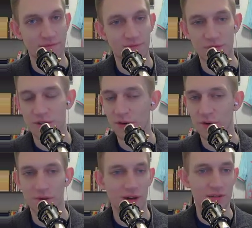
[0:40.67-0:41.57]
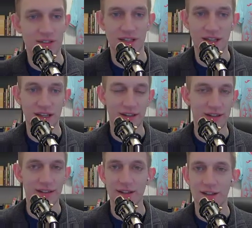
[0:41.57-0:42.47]
Don't know what I was thinking.
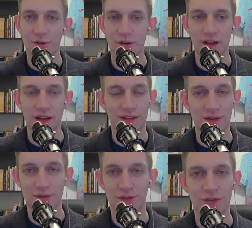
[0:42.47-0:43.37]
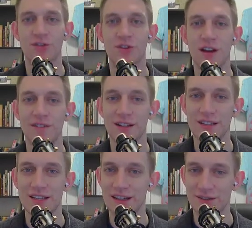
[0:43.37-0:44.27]
That was the first draft I
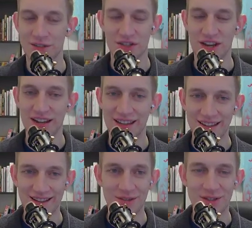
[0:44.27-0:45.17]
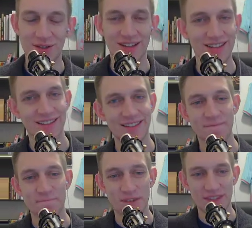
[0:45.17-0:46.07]
did, and I was just kind of getting used to it.
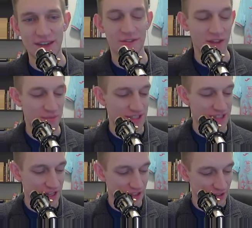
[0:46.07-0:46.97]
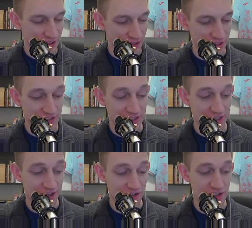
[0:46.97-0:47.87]
Definitely a mistake, because I
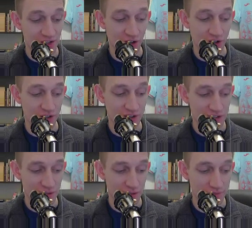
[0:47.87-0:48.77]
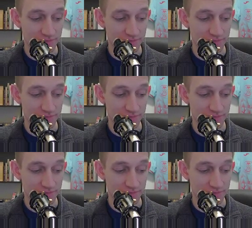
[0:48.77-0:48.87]
kind of got slaughtered in this one.